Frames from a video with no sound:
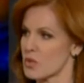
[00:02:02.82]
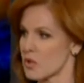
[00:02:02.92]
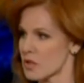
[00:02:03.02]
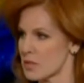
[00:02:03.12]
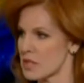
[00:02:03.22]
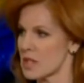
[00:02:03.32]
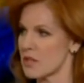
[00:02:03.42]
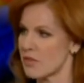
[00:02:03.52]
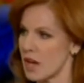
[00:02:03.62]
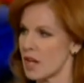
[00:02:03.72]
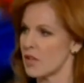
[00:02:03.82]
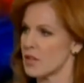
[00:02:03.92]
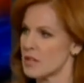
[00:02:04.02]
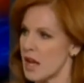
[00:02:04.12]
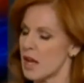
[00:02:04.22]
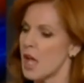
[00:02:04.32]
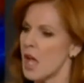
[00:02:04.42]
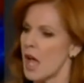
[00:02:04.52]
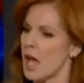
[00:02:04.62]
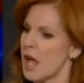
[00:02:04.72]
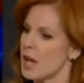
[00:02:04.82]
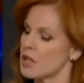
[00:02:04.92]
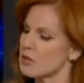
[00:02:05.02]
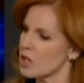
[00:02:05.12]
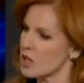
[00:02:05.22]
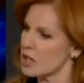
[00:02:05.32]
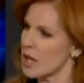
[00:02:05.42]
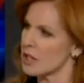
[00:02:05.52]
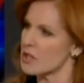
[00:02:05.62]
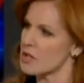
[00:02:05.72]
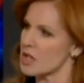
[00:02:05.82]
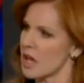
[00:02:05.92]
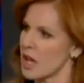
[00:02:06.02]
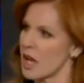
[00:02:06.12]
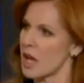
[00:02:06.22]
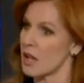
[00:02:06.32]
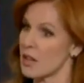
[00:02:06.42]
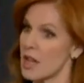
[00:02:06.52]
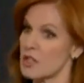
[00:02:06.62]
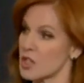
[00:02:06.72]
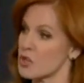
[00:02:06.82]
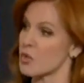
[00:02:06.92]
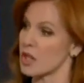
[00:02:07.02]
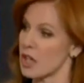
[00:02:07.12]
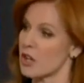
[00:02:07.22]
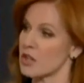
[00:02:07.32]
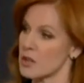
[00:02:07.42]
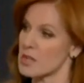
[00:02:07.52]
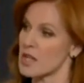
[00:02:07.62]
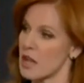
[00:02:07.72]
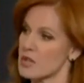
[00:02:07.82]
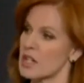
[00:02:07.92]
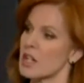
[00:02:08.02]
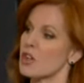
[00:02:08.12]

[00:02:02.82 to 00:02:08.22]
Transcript: was Christmas Eve night and Correct. the day. And you look at that and you say, uh, they just really hurt themselves and